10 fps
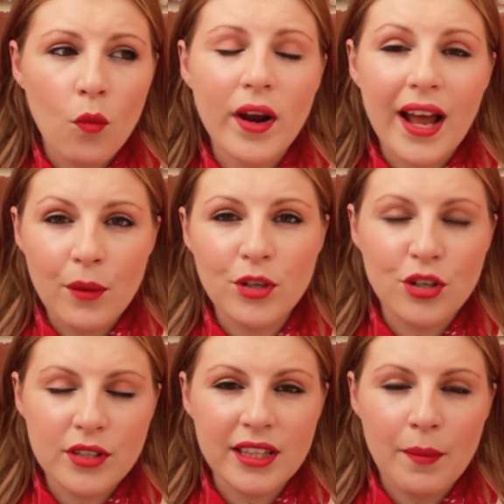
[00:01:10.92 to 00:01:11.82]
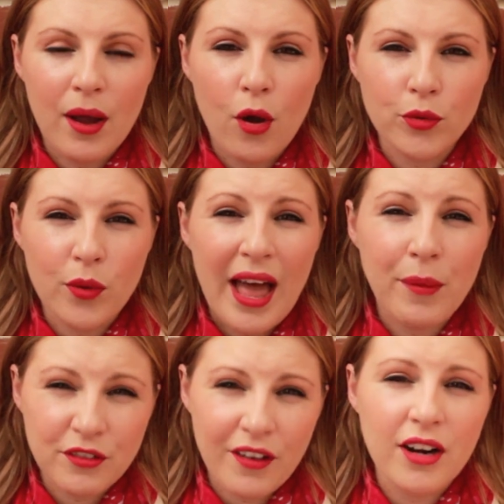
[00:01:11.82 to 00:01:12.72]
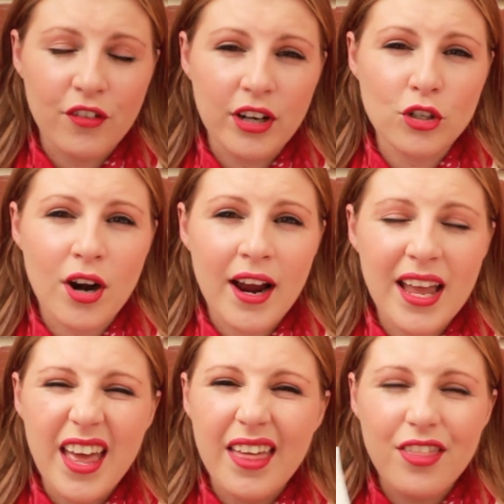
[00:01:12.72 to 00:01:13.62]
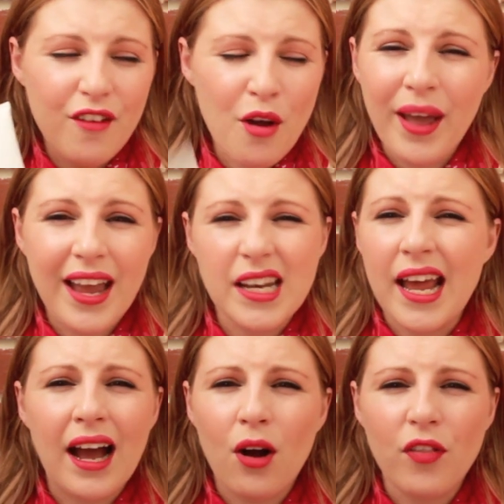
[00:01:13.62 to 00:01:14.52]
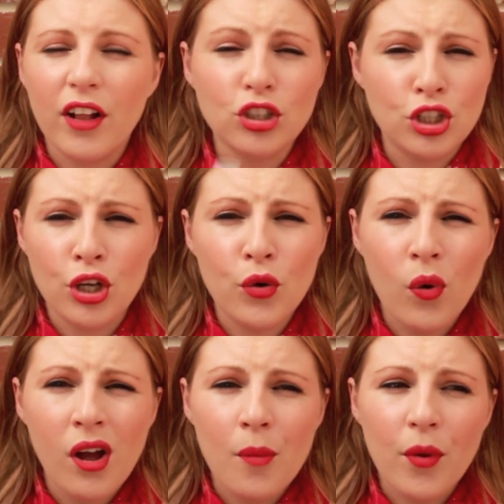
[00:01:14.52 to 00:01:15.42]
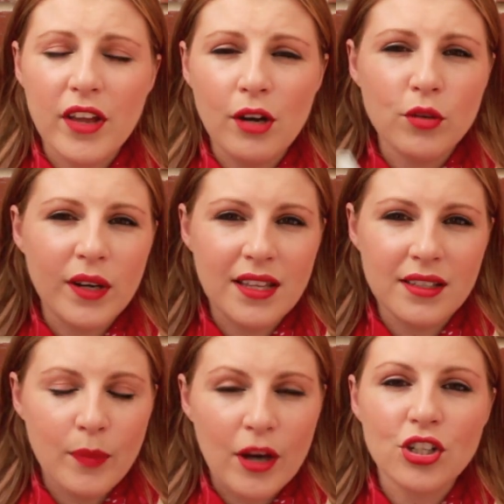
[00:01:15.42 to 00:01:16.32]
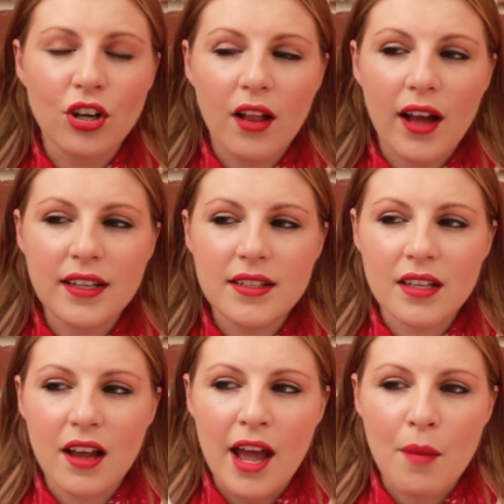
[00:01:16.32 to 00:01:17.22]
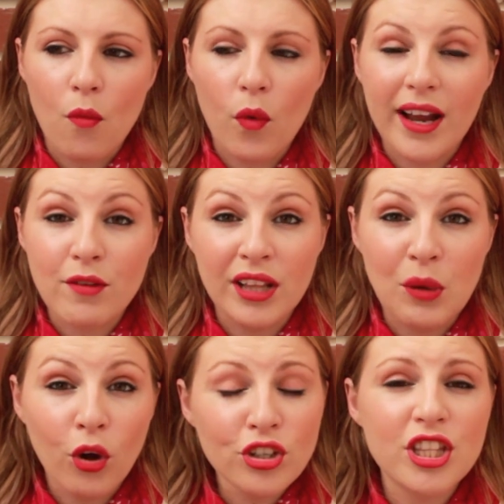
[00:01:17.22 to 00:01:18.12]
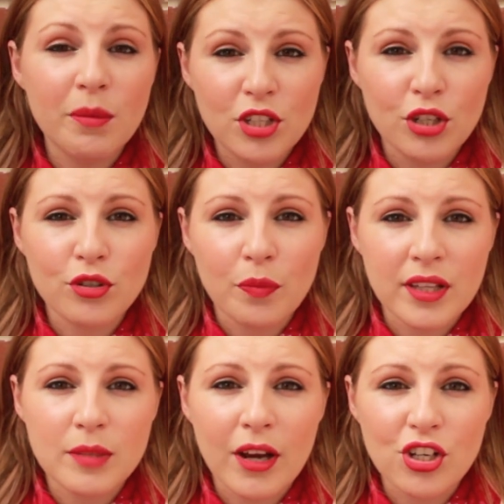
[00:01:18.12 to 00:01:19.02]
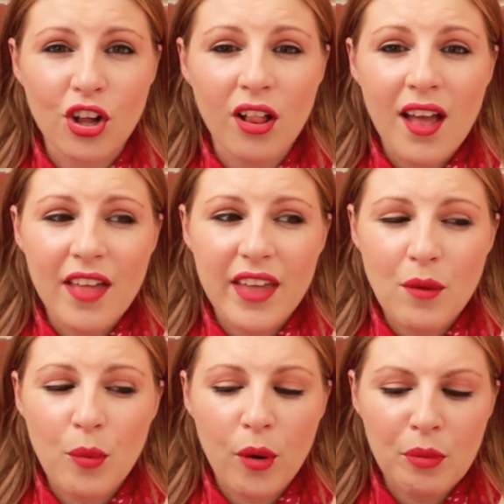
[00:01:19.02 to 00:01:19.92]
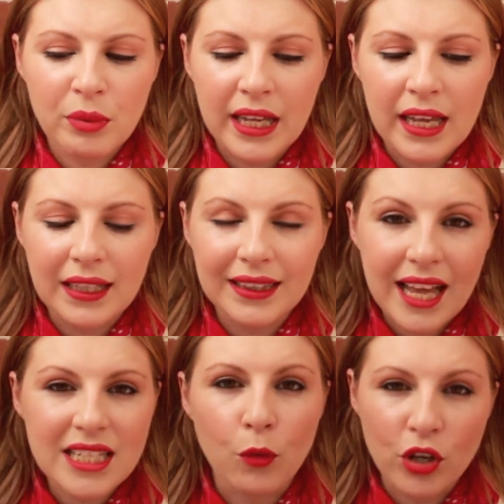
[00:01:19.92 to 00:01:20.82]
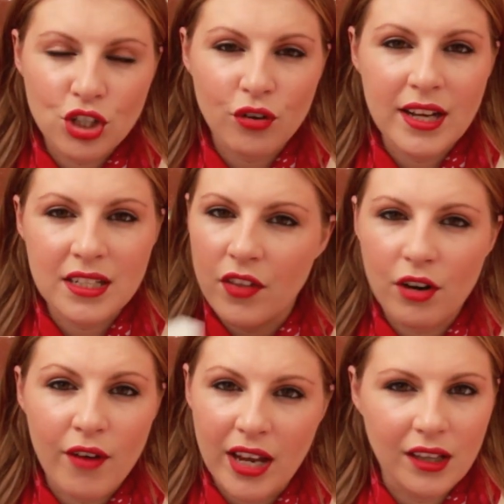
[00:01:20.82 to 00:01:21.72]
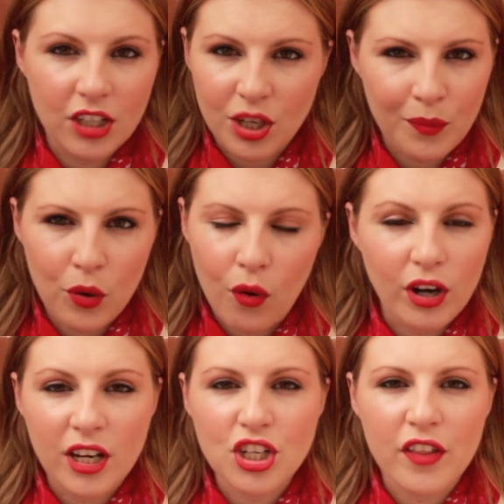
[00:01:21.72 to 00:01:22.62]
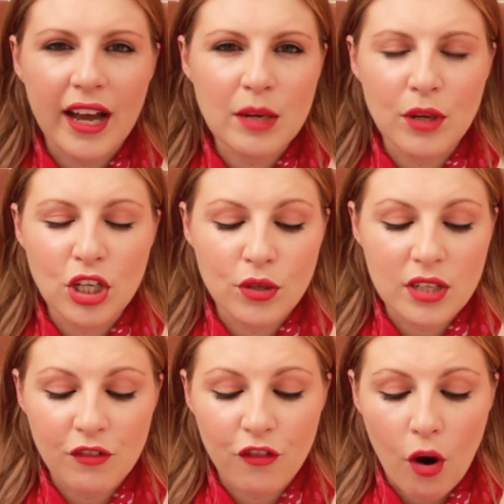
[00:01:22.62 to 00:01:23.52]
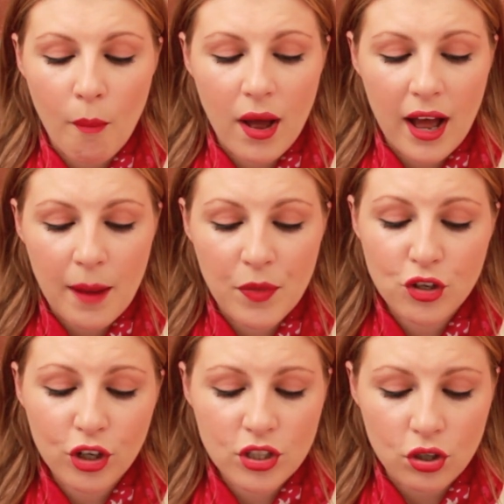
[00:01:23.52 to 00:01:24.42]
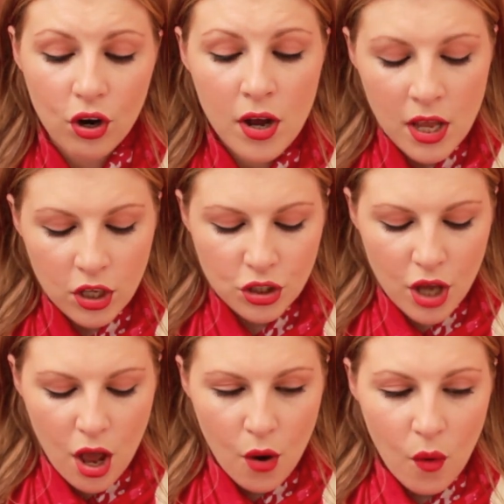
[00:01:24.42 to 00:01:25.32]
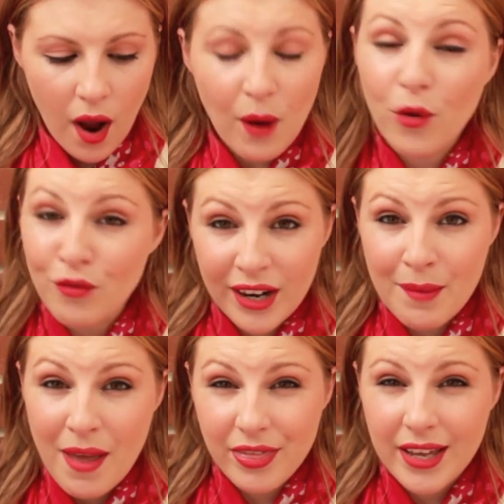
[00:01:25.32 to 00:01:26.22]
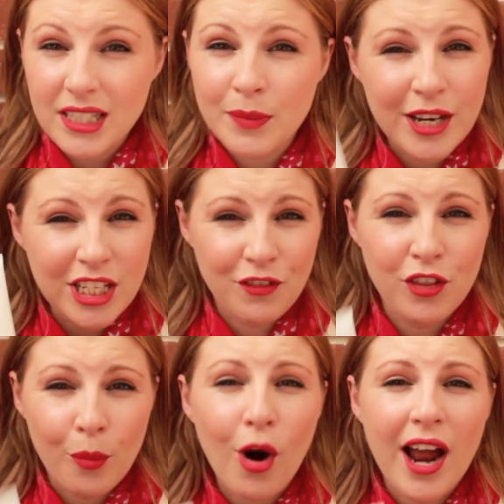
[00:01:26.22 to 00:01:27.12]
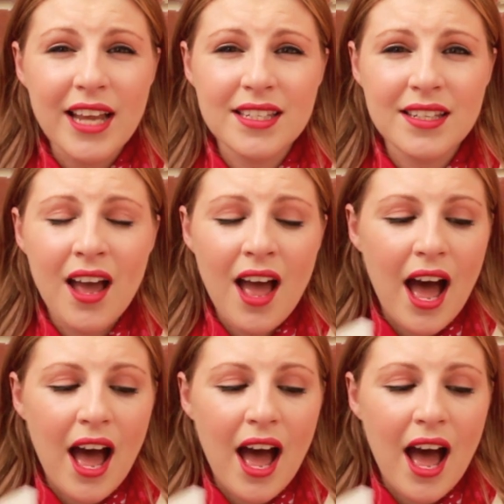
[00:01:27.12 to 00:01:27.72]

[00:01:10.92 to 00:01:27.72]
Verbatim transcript: when I was using them, my hair was very, very dry. They're okay now, they'll do, but they don't do anything special. And um, when I really wanted them to do something special, they were probably less moisturising than a regular shampoo and conditioner that I'd been using from uh, the drugstore. So I wouldn't recommend these, especially for the price.